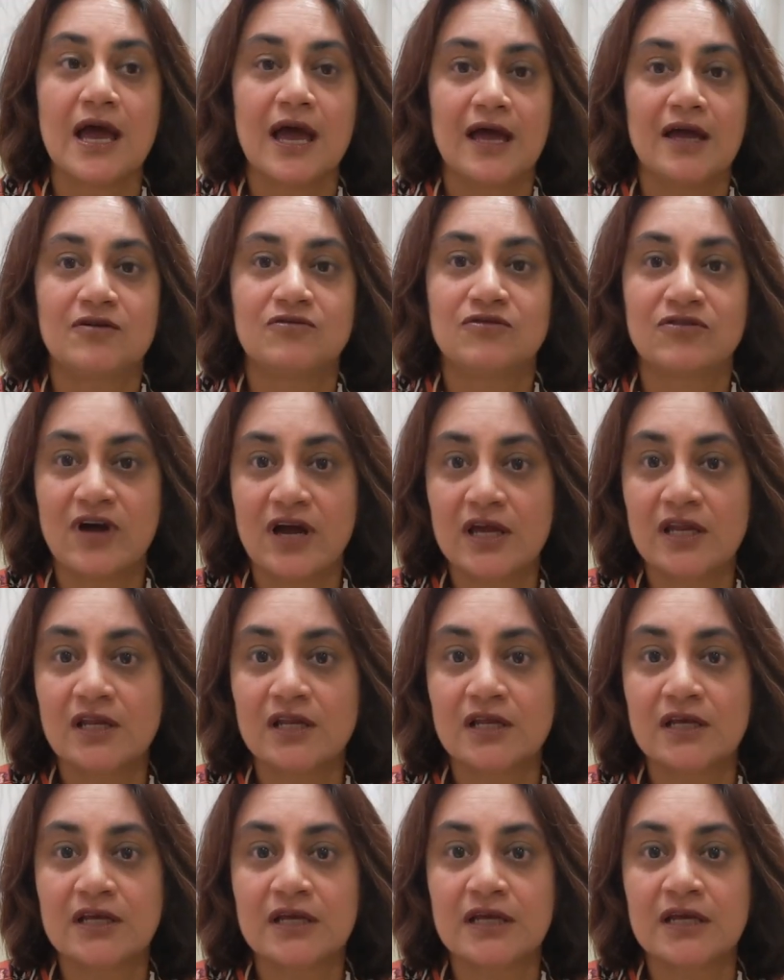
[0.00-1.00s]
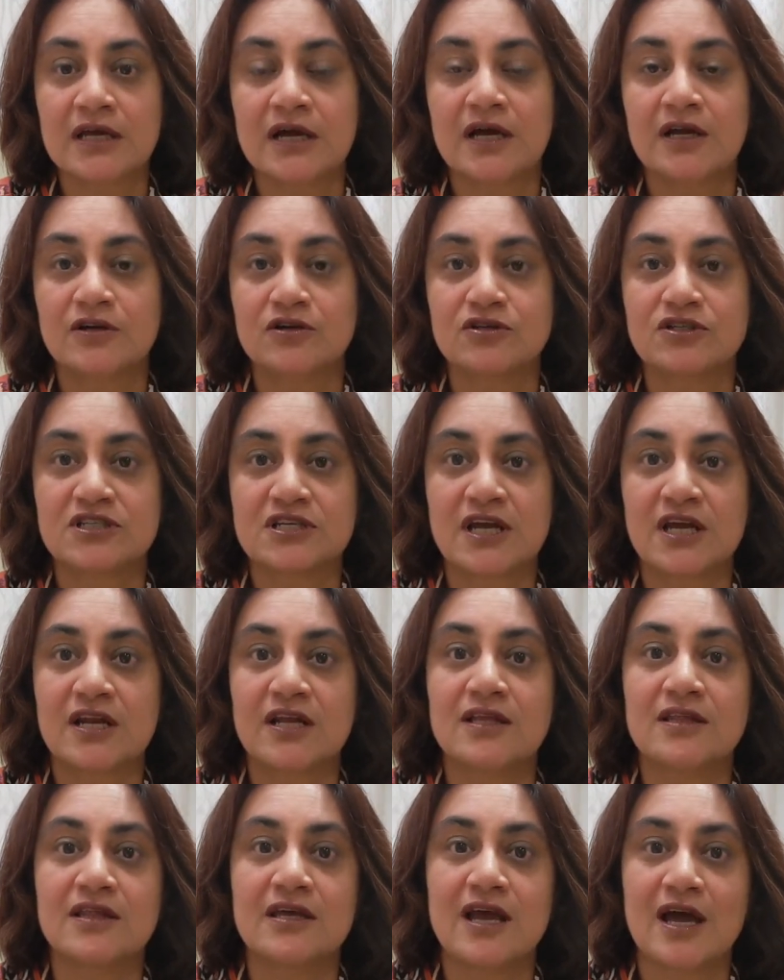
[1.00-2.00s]
and finally
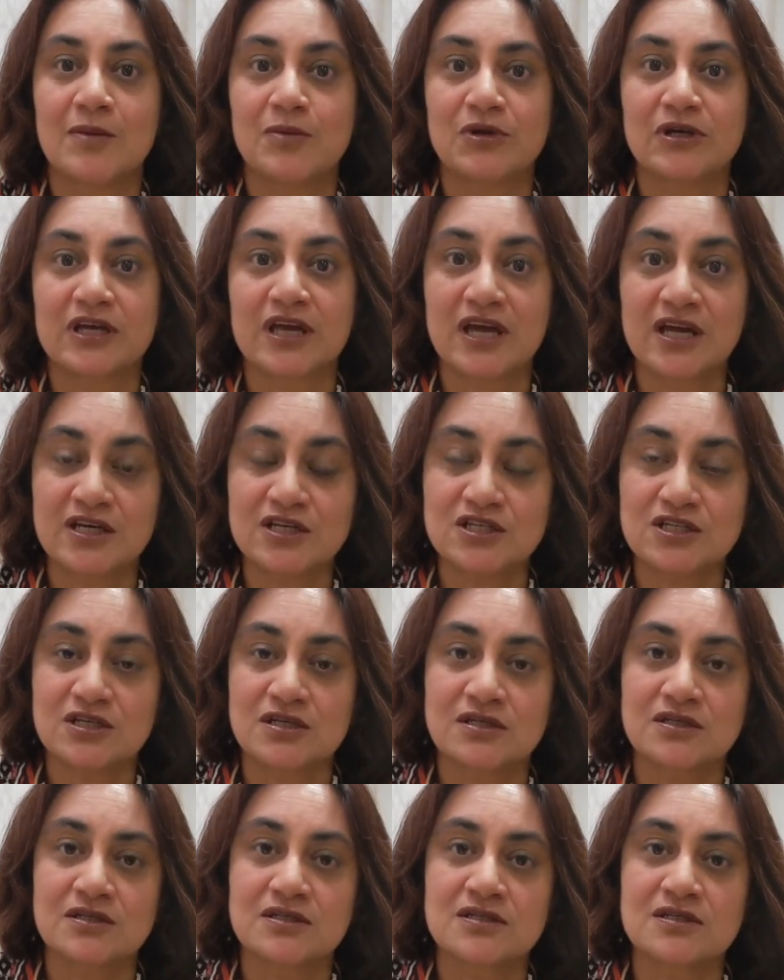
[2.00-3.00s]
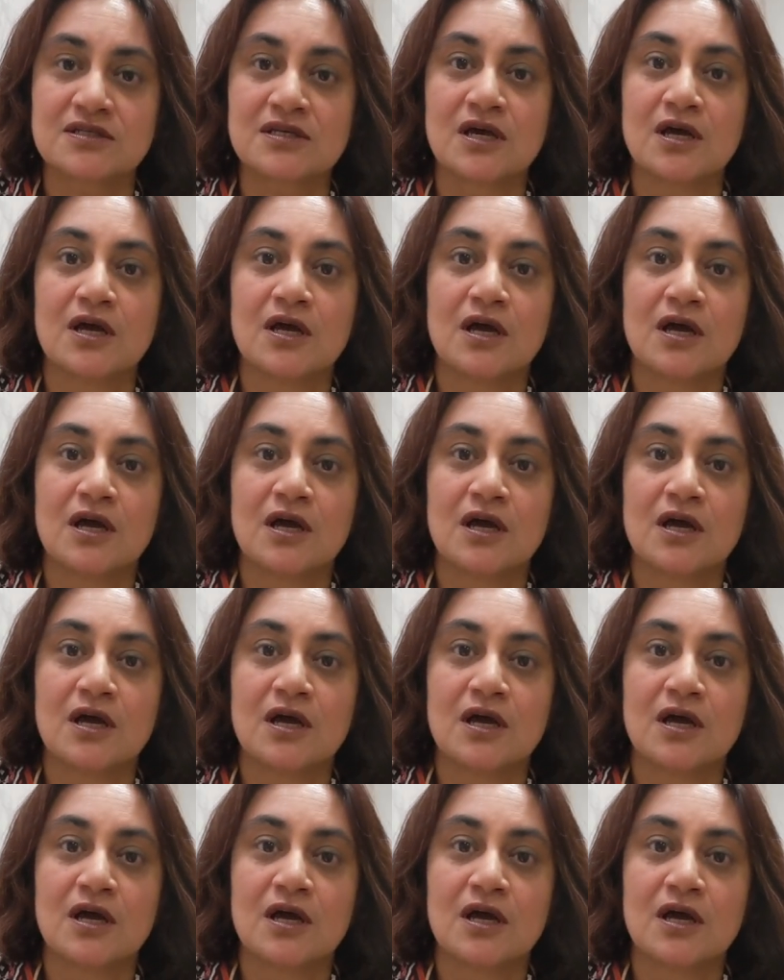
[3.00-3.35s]
understanding the applications